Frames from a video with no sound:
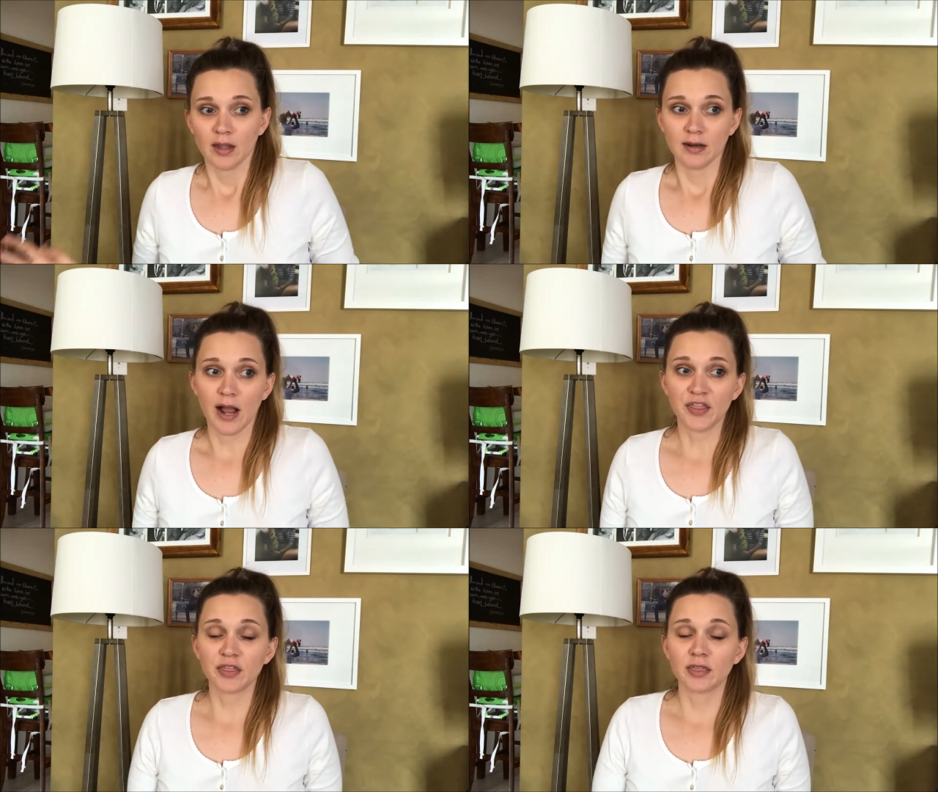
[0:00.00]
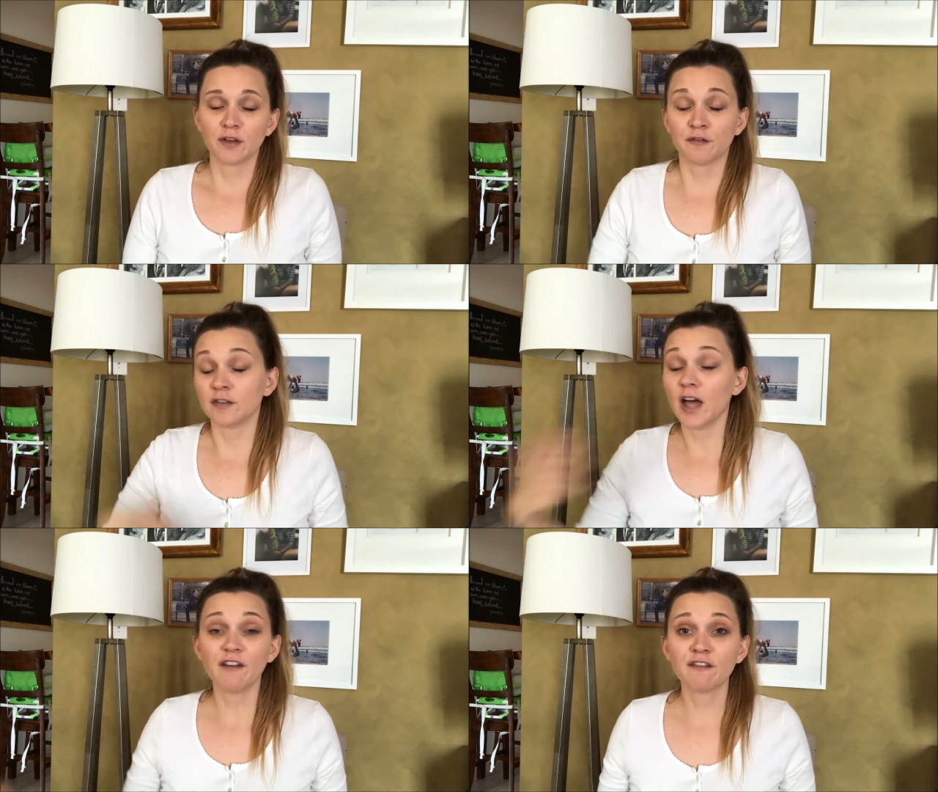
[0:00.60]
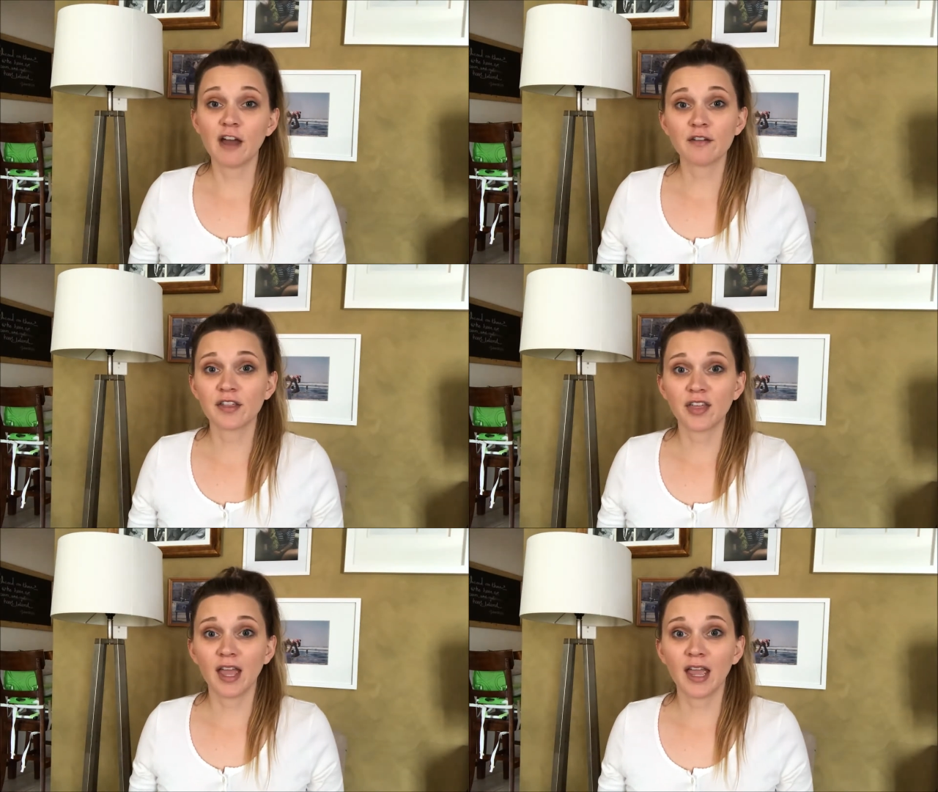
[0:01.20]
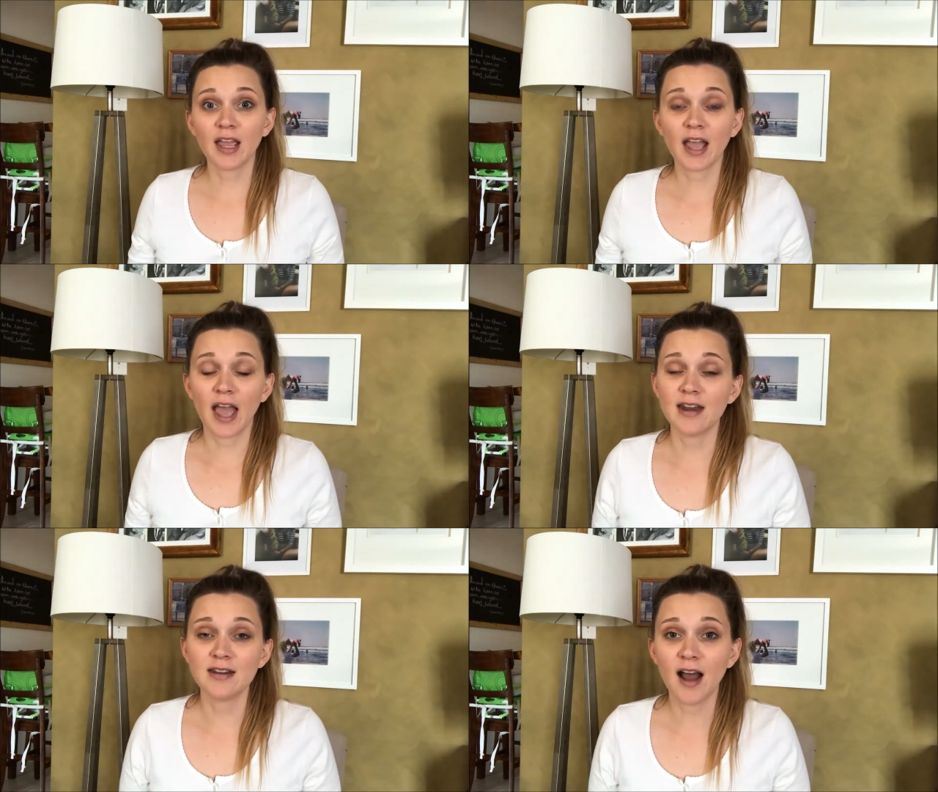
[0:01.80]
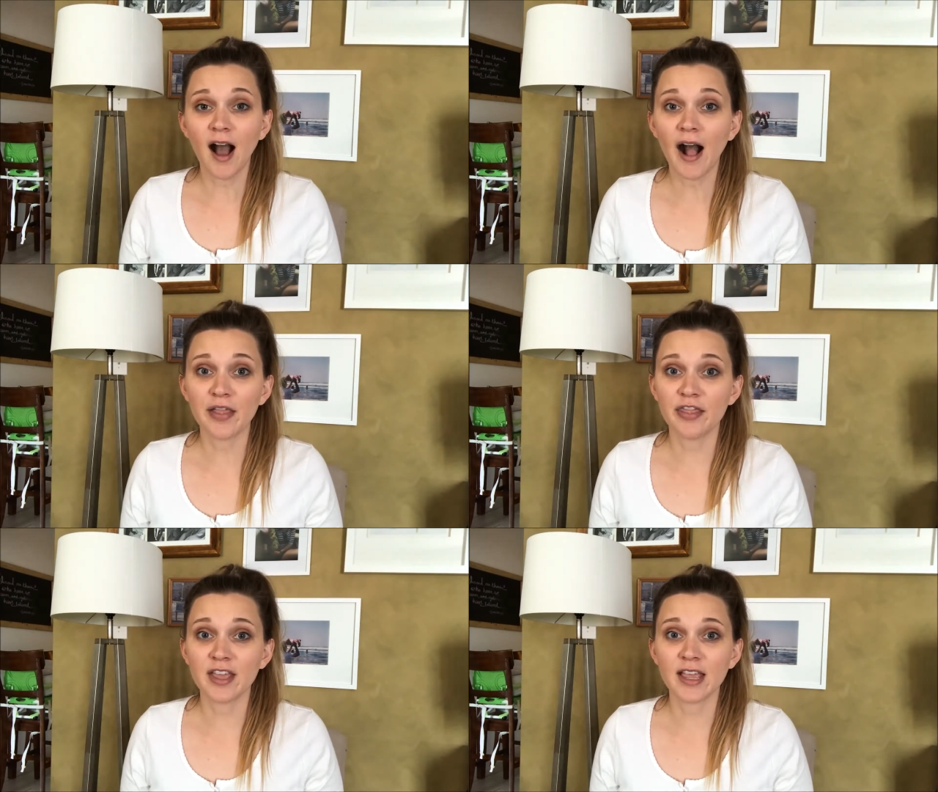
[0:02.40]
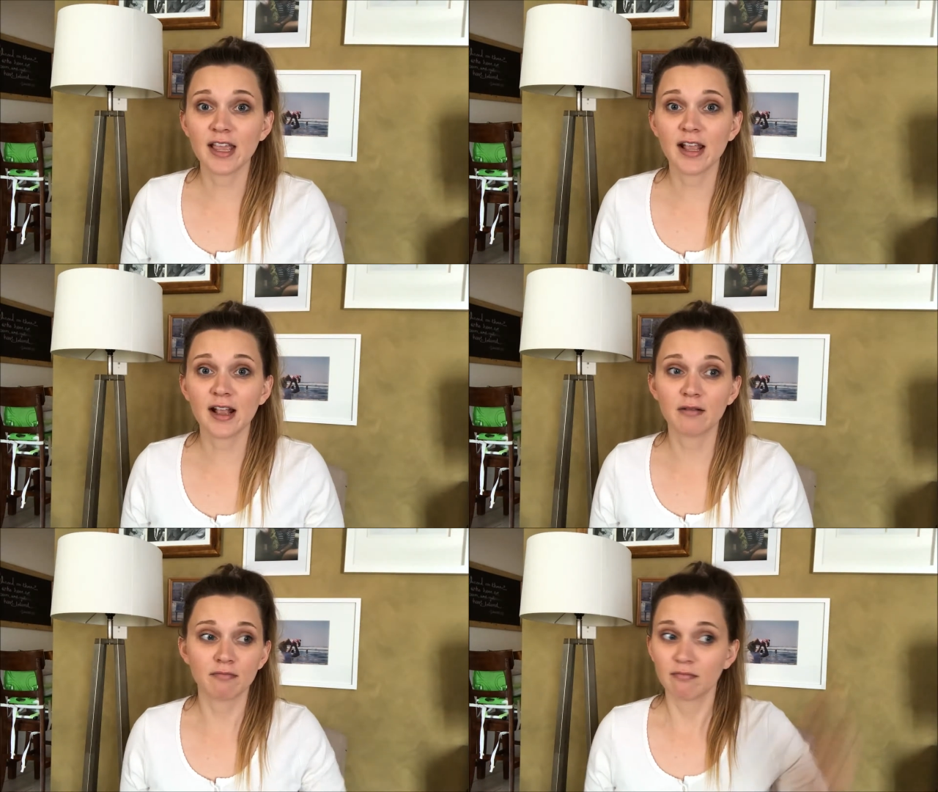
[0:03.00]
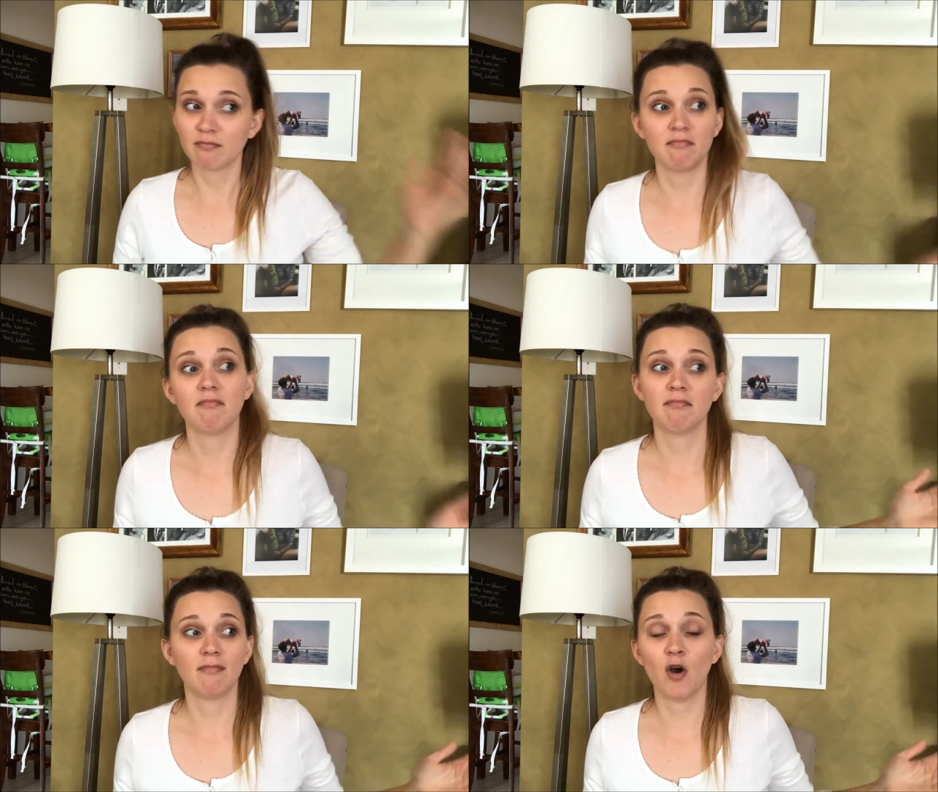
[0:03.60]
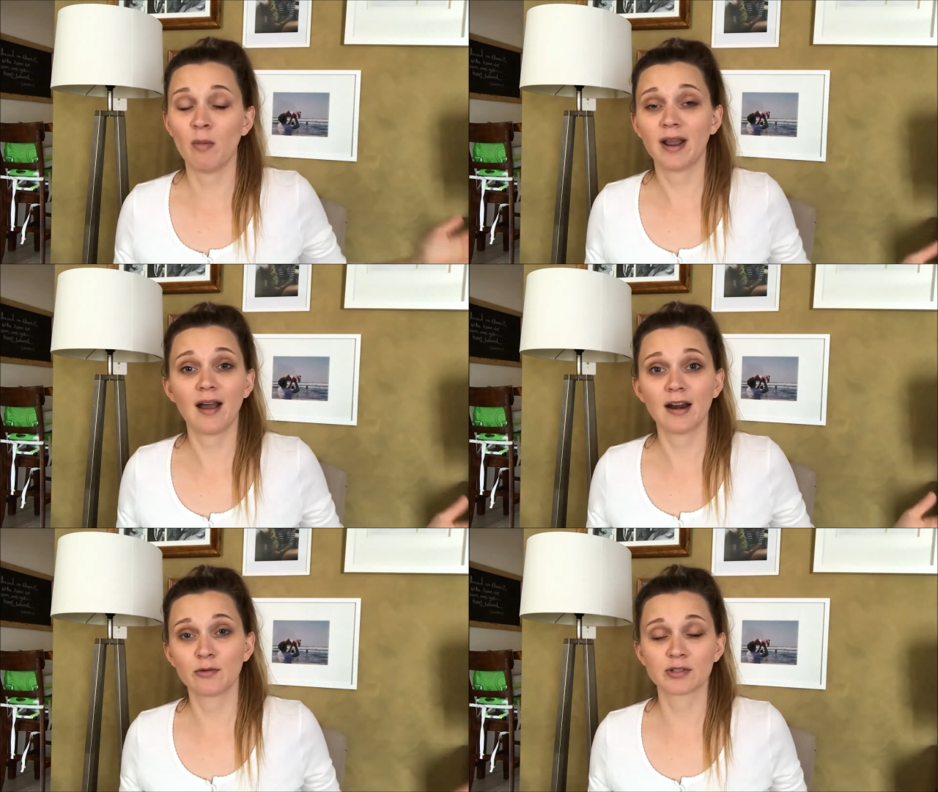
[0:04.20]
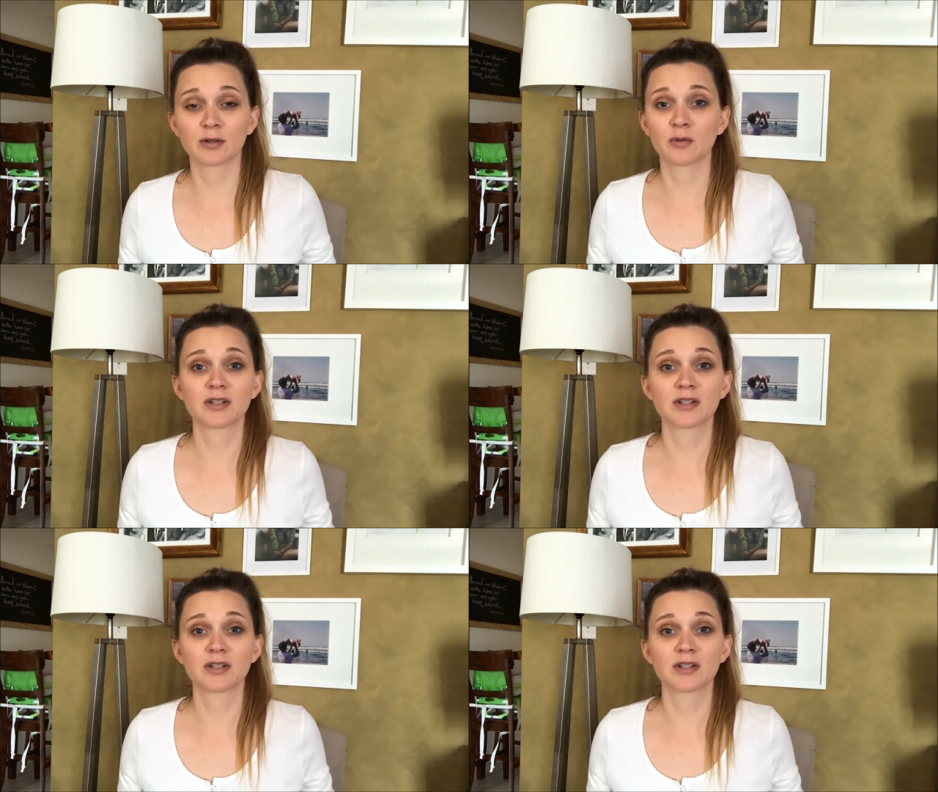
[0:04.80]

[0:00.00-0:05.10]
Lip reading: not the fluff of everything and not the, oh my God, it was the